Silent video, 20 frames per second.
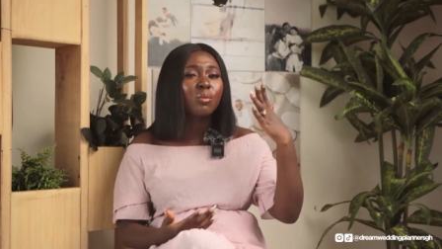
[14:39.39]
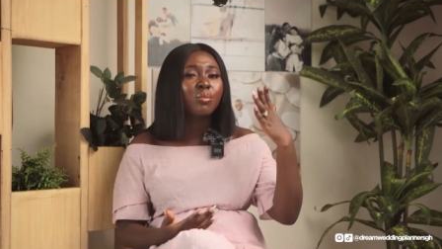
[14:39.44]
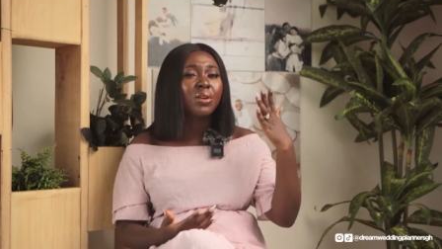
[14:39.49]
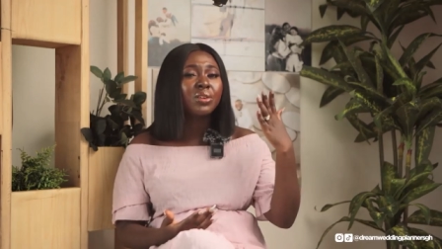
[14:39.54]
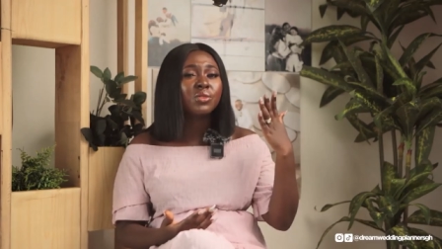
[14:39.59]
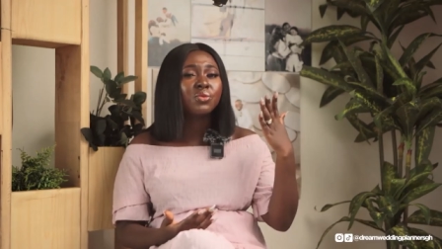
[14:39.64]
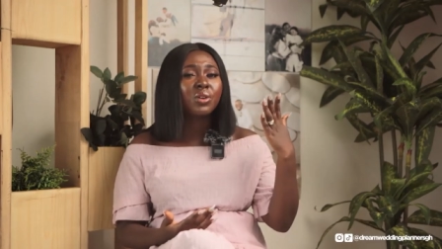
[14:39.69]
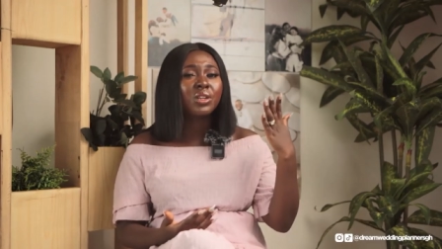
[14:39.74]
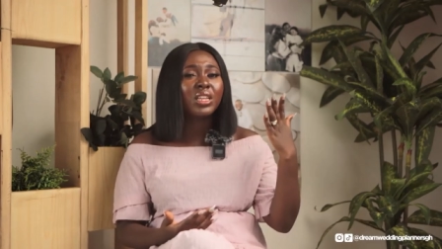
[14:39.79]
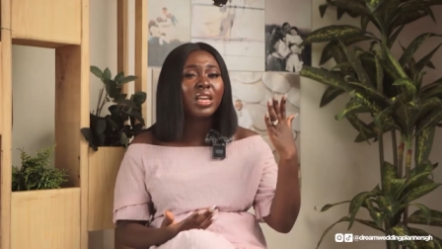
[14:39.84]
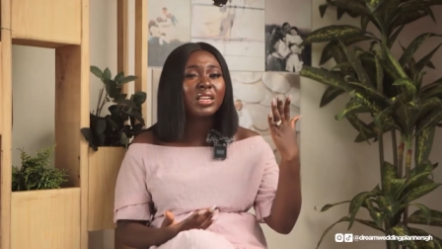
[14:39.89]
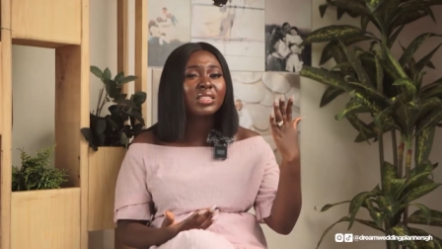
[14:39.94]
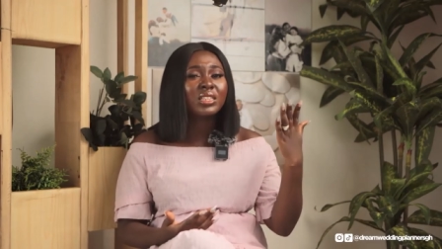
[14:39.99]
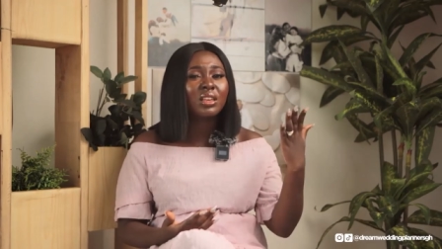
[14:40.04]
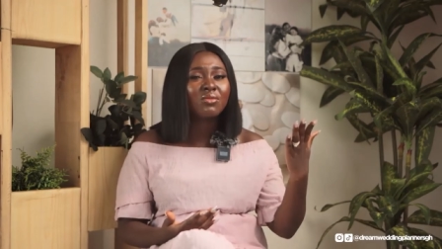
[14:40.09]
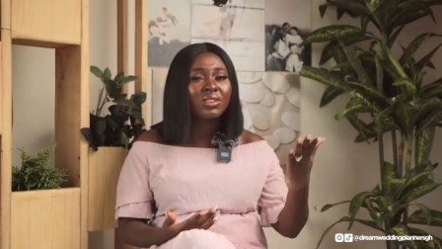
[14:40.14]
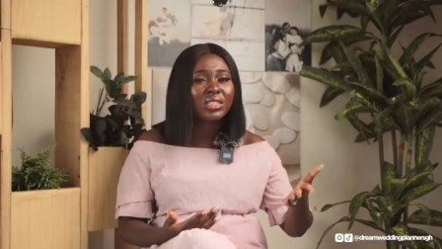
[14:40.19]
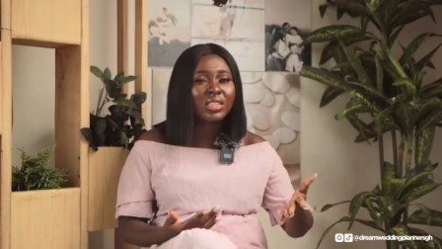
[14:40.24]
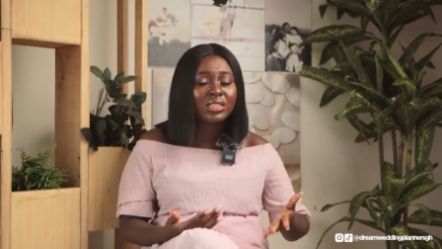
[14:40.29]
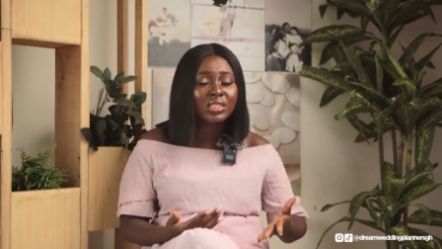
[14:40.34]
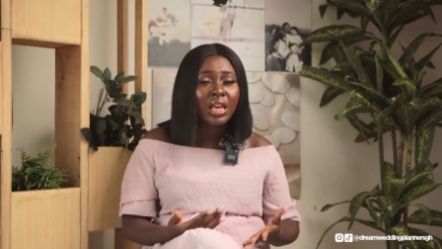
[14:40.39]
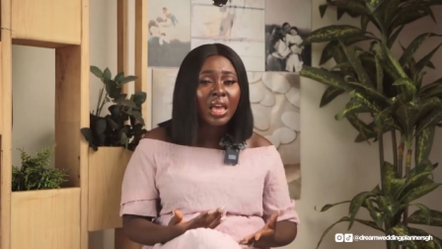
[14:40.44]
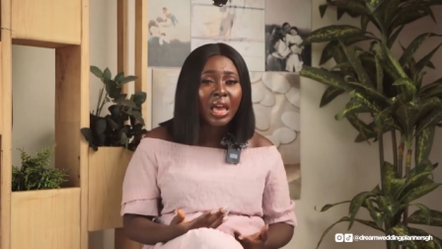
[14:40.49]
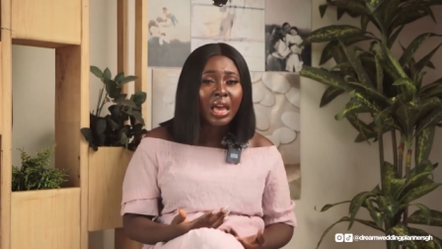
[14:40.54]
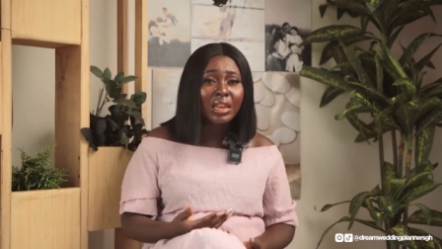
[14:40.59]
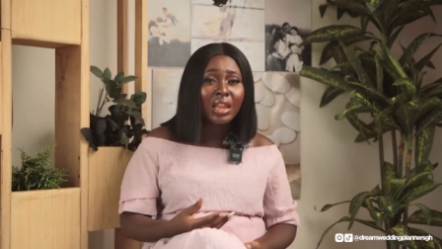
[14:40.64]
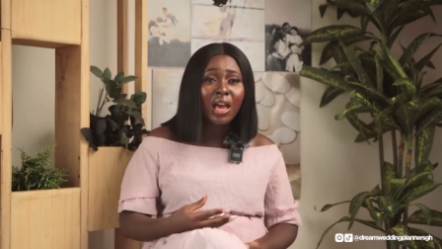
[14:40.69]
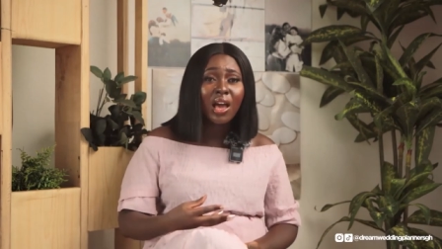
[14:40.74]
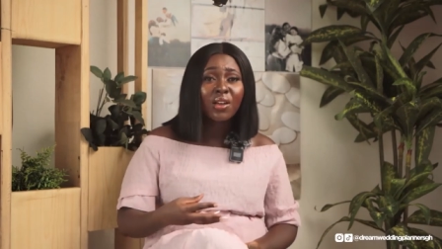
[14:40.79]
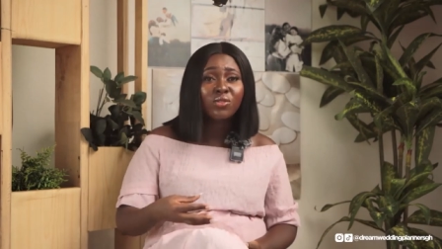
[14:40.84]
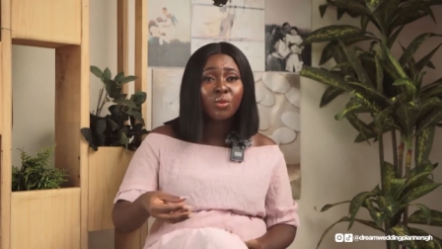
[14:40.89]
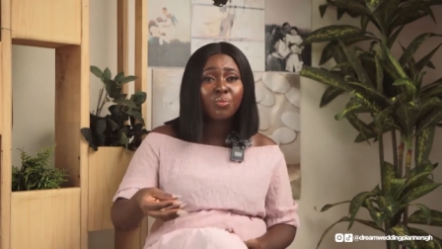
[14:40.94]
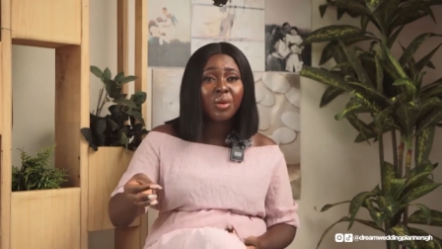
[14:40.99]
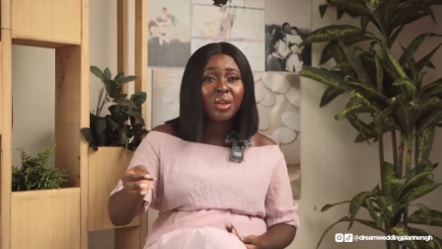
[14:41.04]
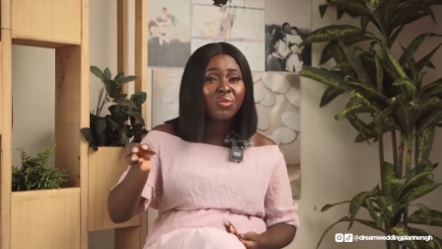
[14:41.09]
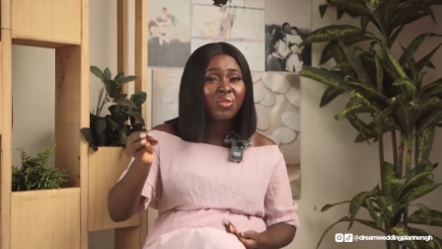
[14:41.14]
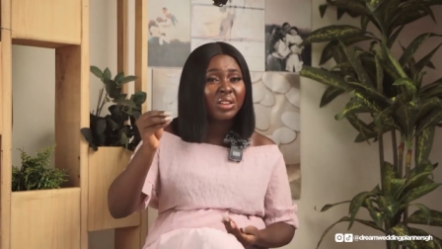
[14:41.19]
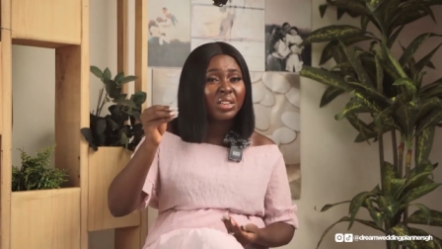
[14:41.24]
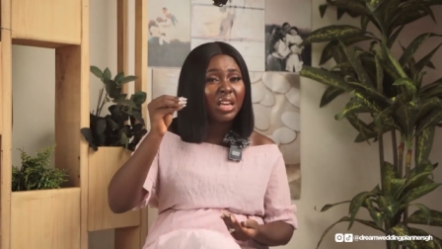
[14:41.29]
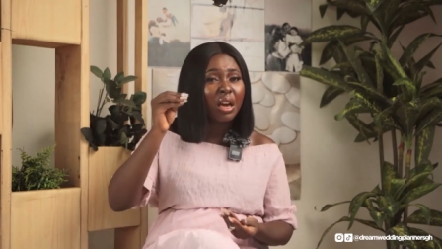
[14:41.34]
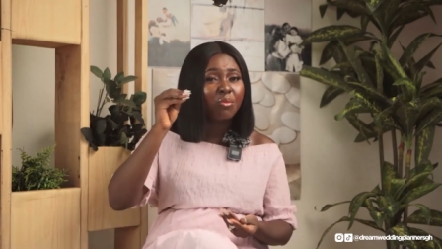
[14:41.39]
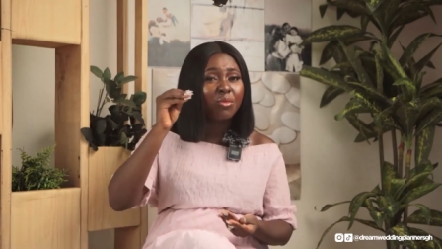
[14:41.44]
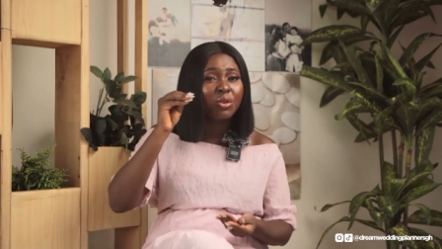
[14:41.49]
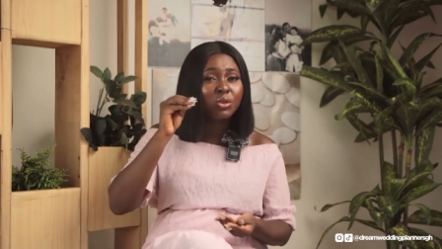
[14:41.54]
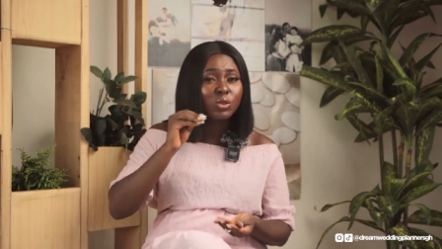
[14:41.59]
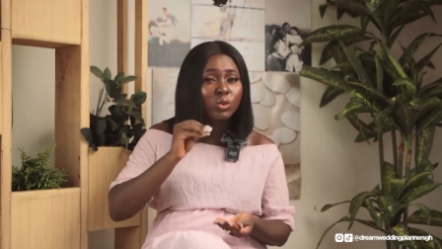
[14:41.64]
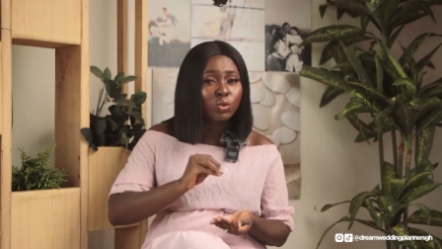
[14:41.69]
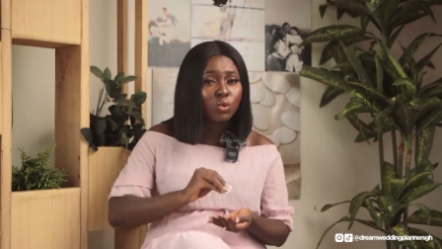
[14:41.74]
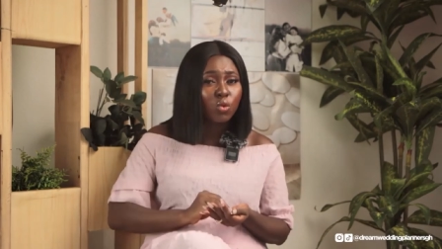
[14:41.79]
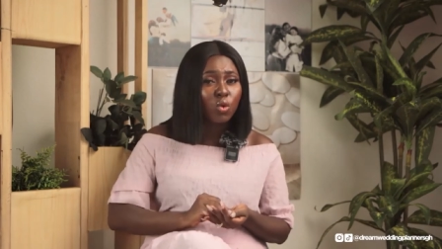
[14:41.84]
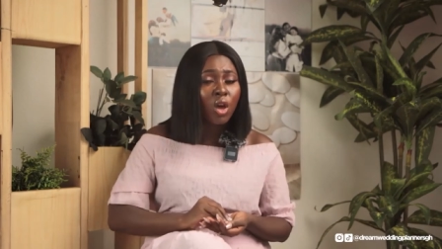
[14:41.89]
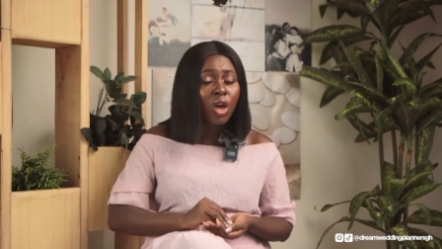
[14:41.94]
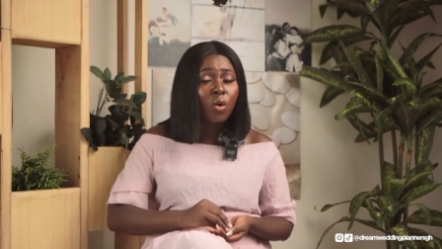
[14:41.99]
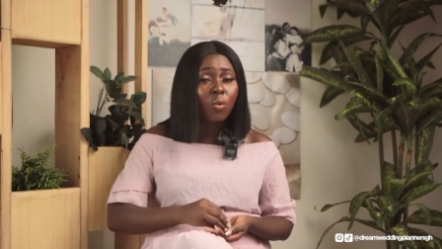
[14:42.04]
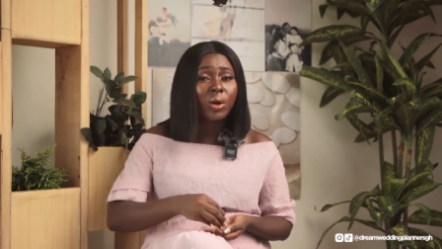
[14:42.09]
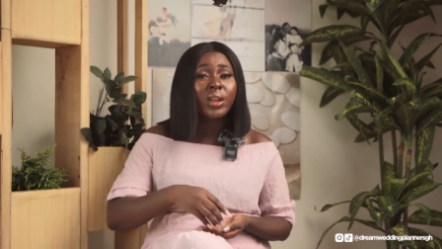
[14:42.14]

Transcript: amount for their services and I have to pay for their meals too.